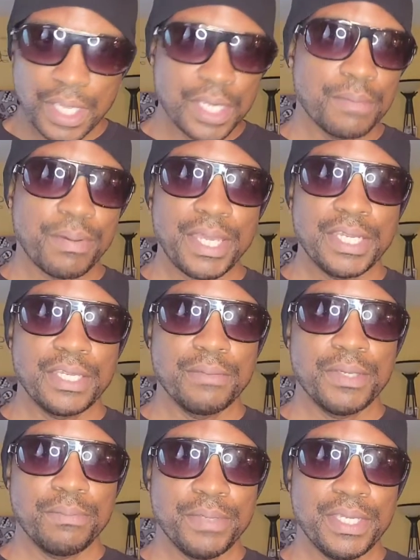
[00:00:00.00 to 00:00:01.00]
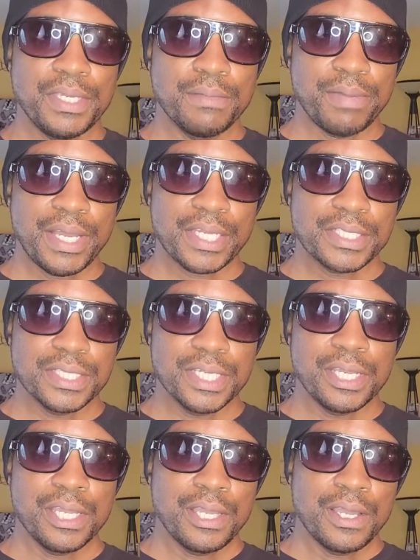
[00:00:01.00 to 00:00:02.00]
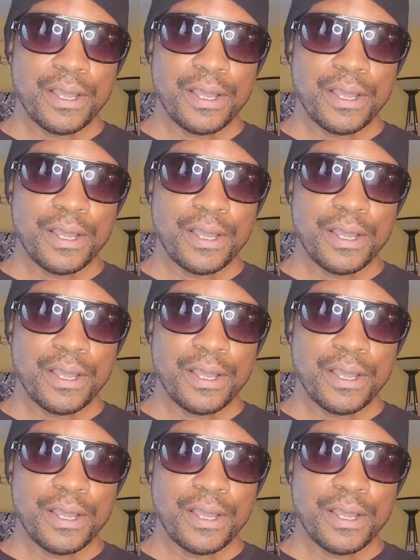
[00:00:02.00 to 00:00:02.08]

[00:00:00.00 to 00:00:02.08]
Anybody can be beat in boxing.